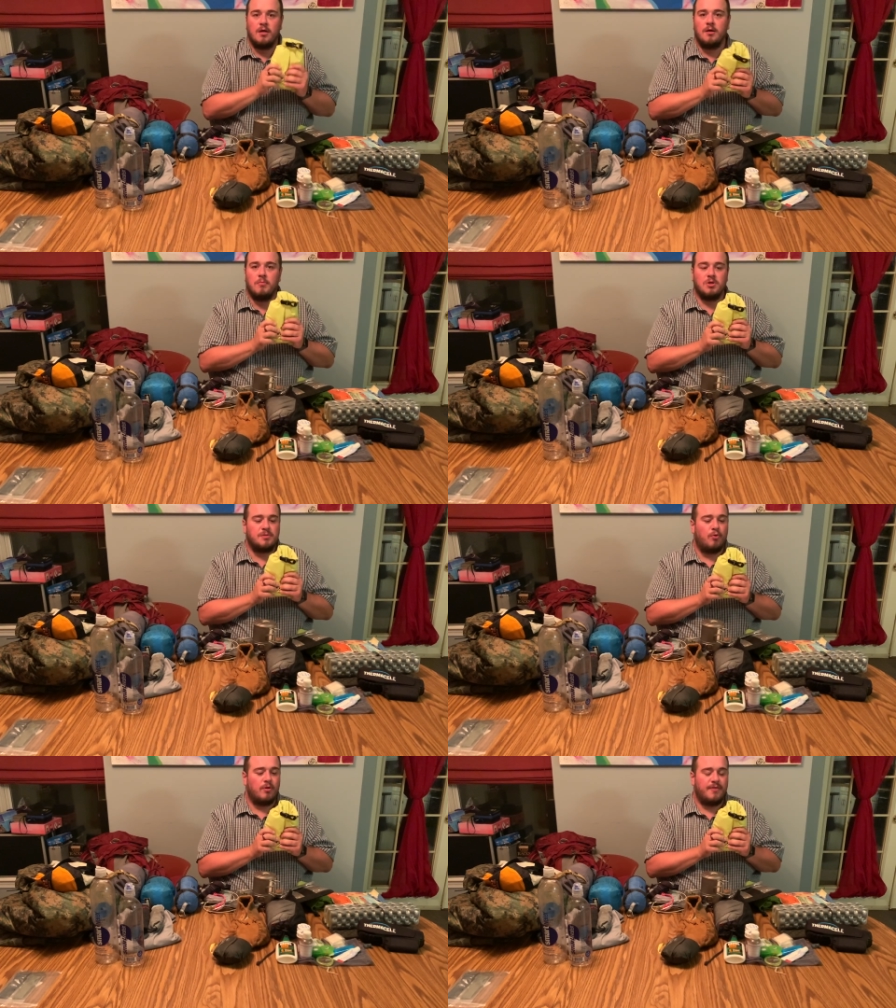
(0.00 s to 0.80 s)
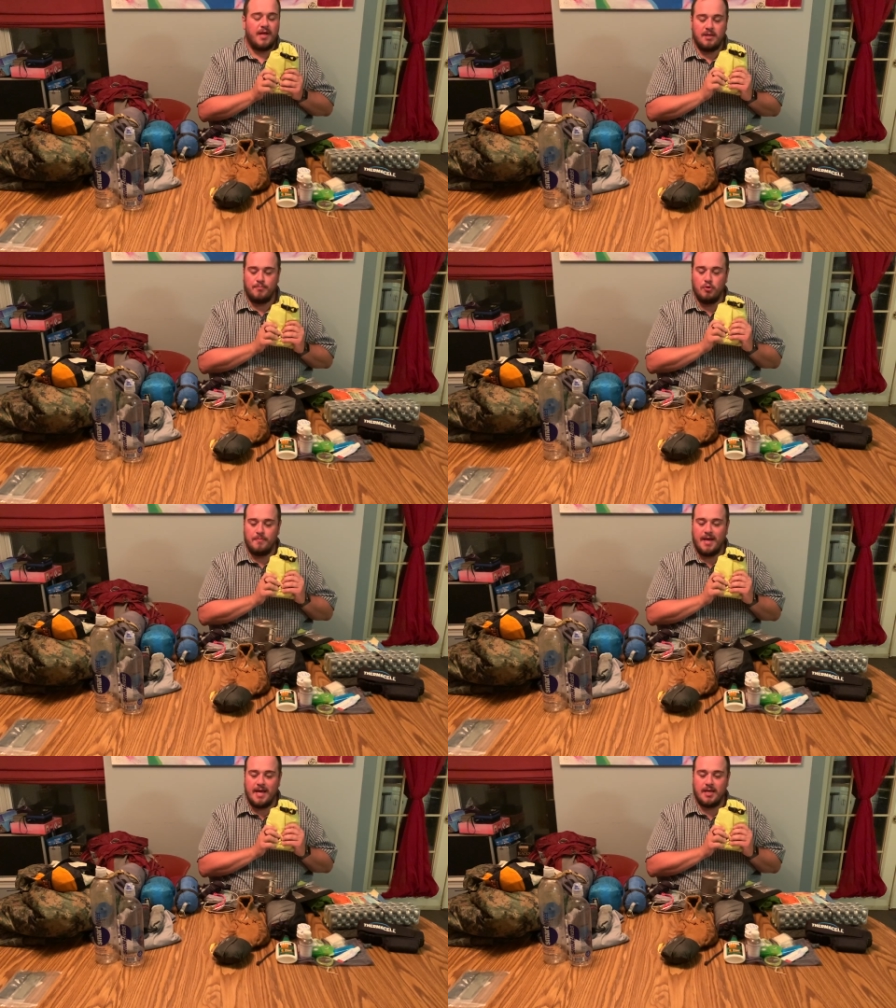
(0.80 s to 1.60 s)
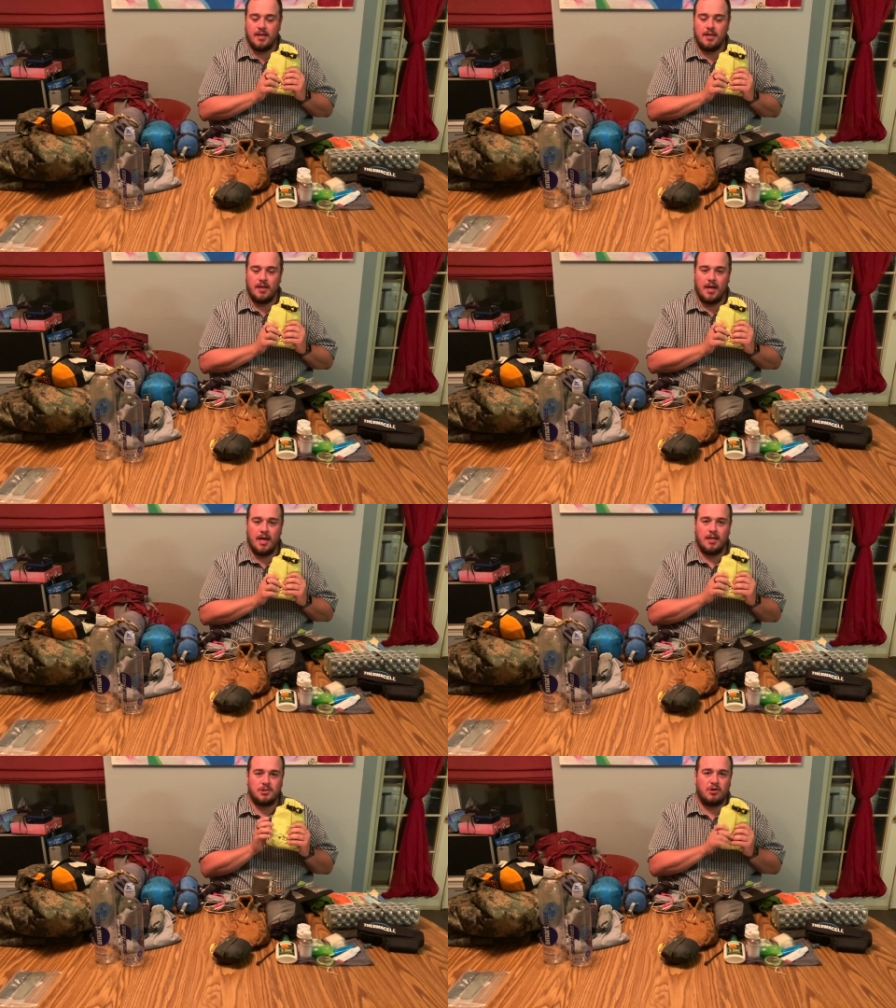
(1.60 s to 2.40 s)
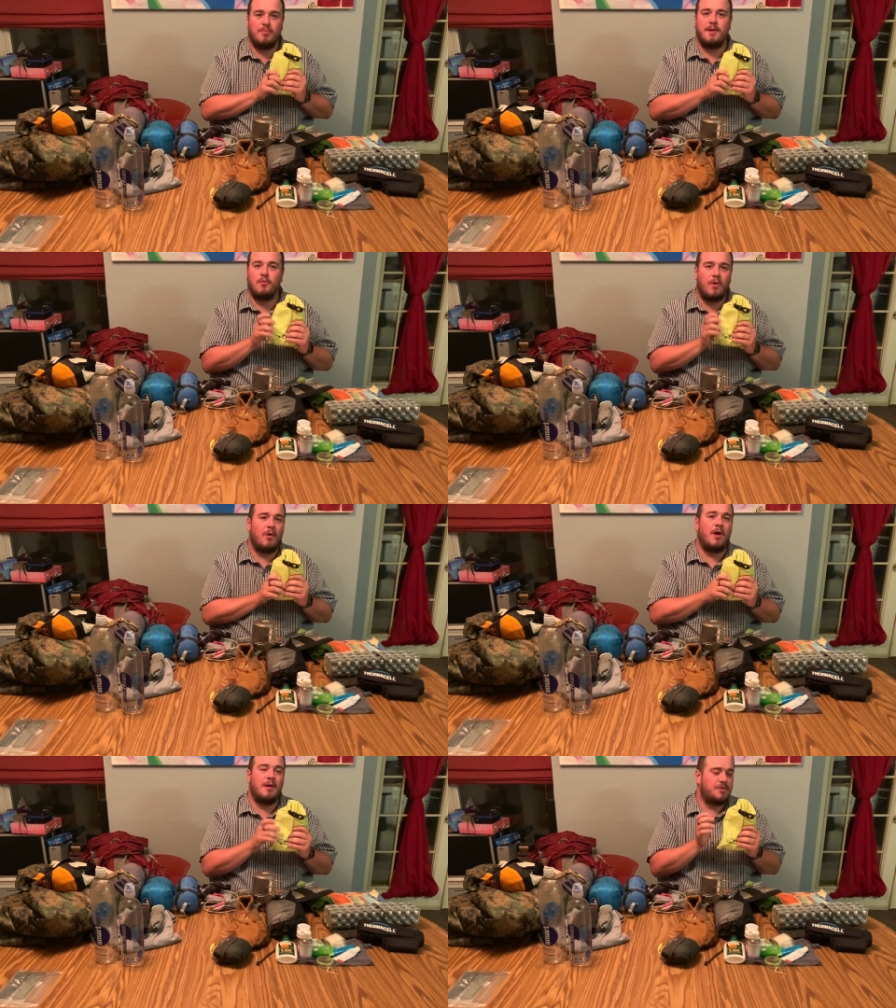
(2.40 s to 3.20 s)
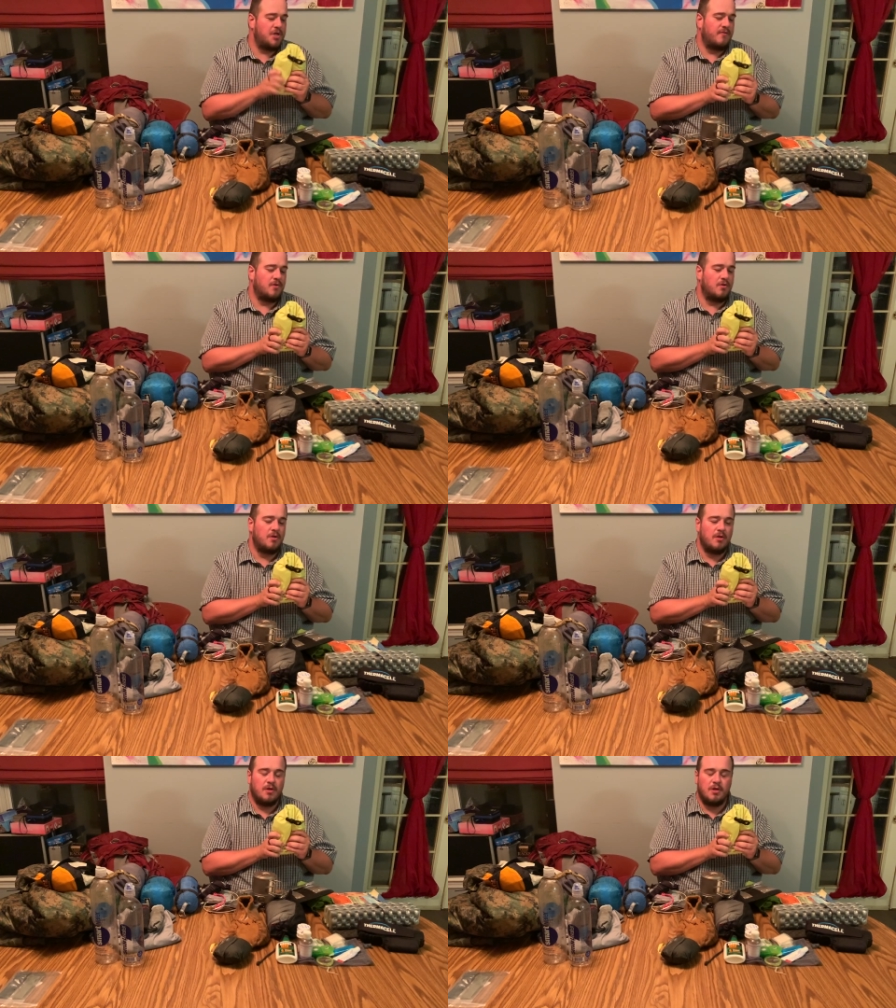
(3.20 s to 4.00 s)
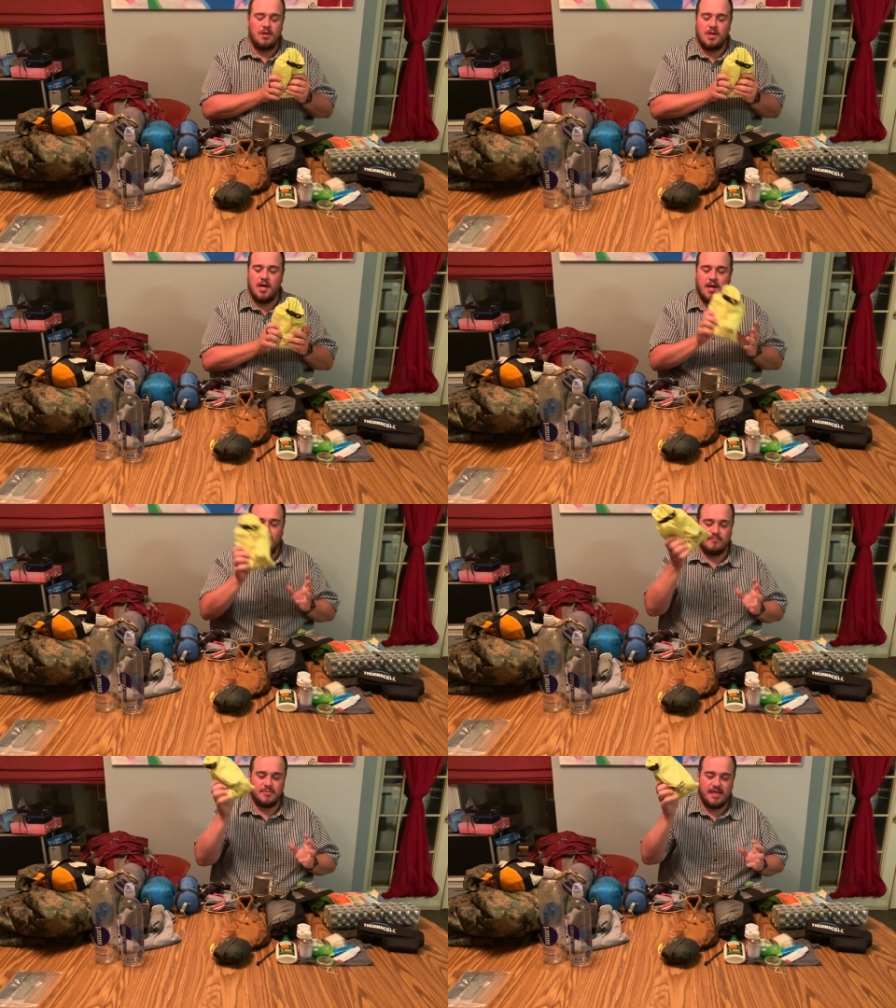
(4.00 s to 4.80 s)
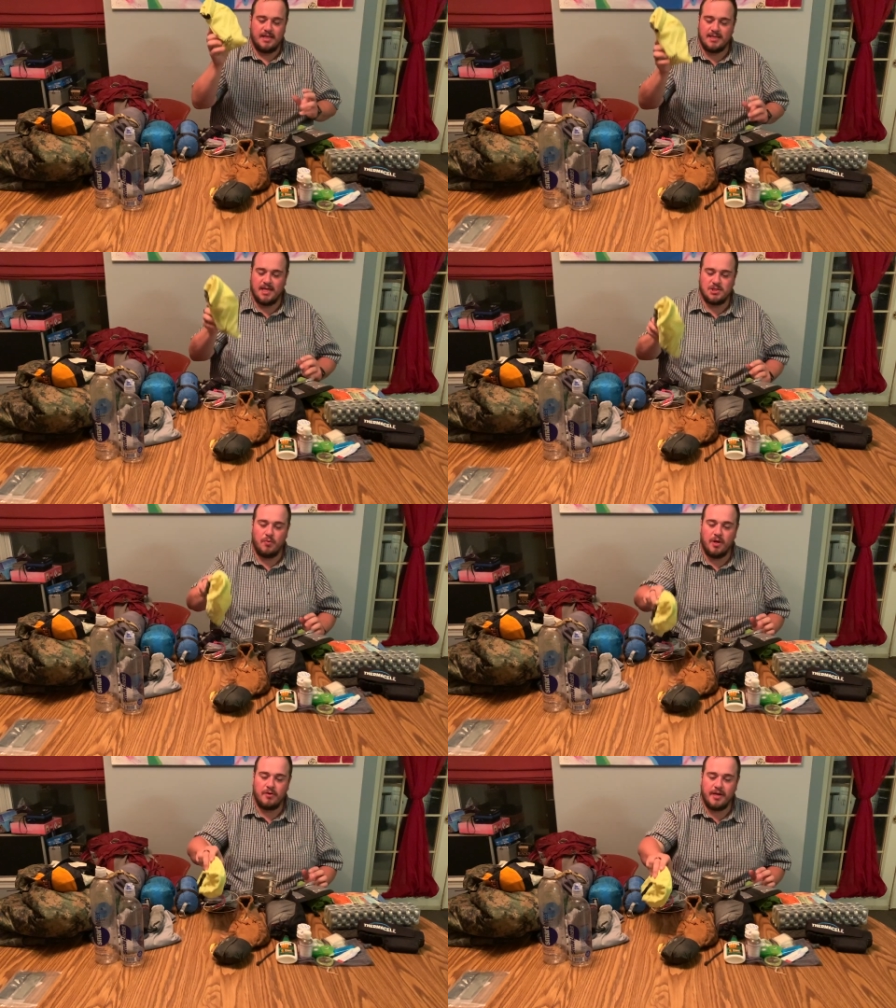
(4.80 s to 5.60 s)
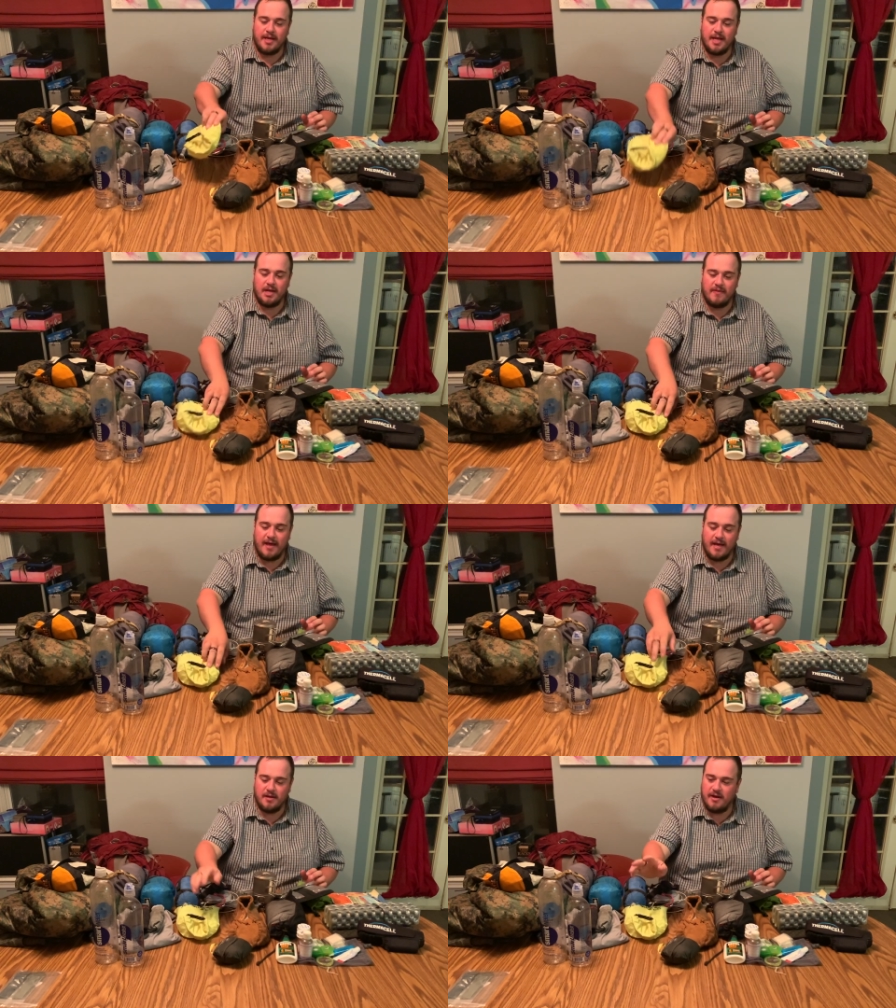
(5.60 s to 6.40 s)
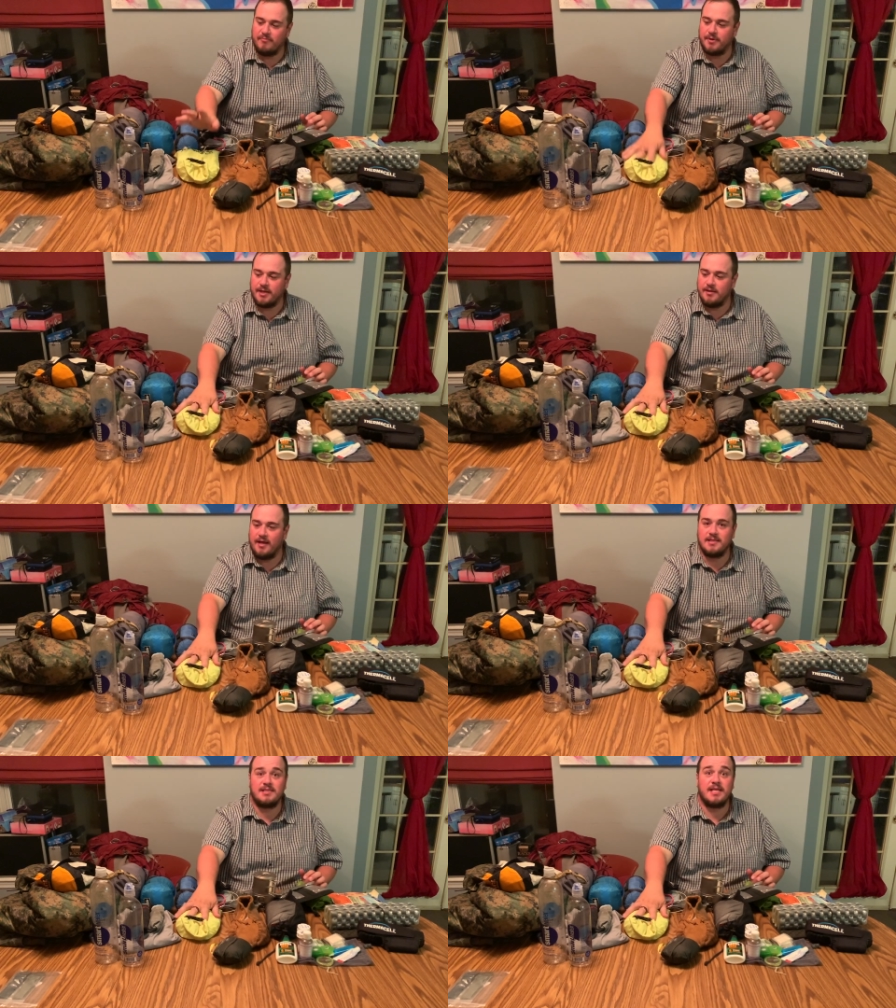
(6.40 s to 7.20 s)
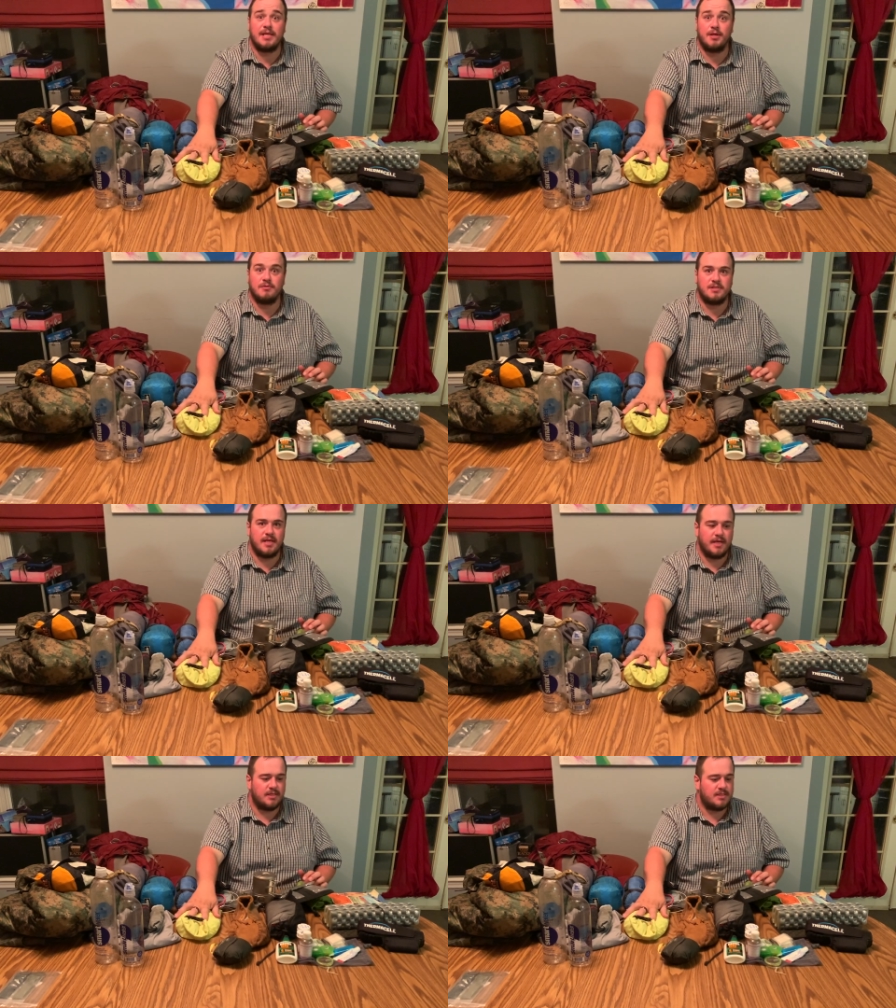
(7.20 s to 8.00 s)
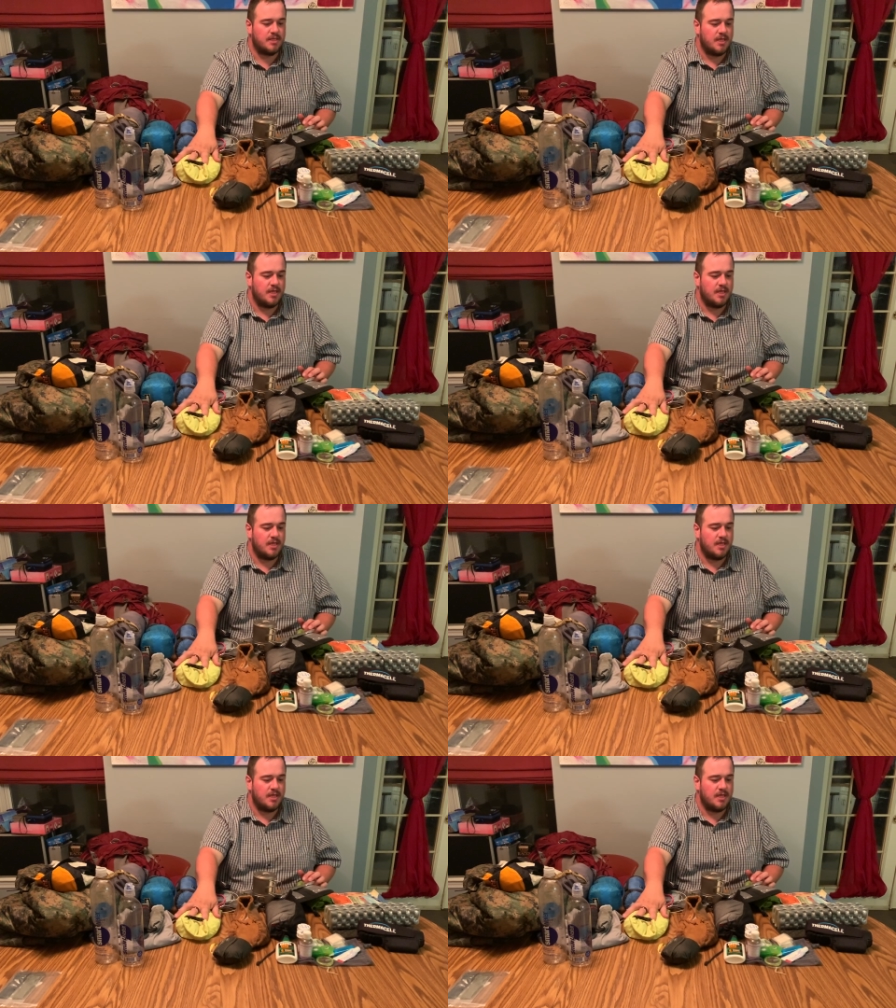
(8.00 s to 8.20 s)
Most important thing, poop bag, toilet paper, wet wipes, shovel, sanitizer. We don't need to get into that. Everybody has seen those things.